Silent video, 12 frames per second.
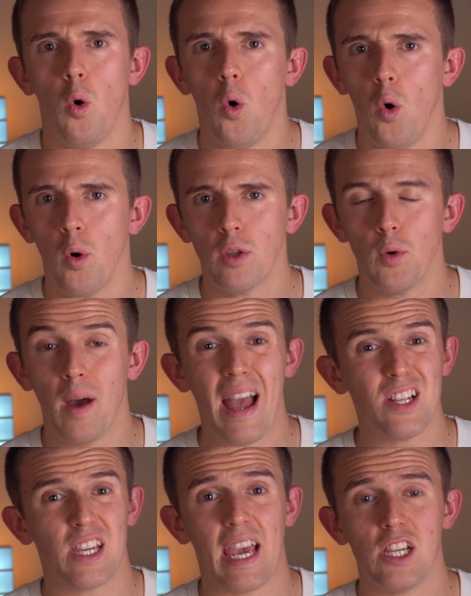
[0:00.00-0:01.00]
or your
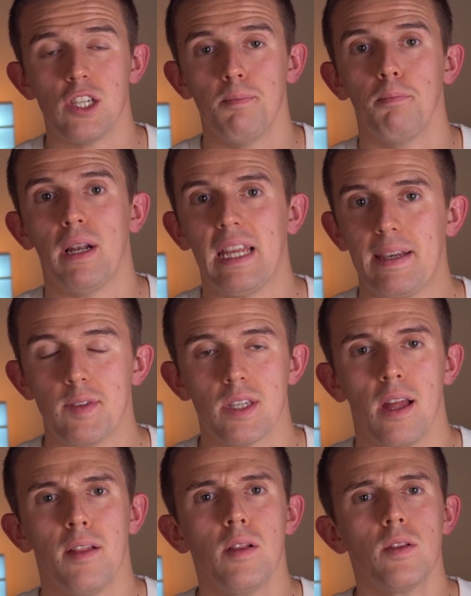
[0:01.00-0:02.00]
education beliefs.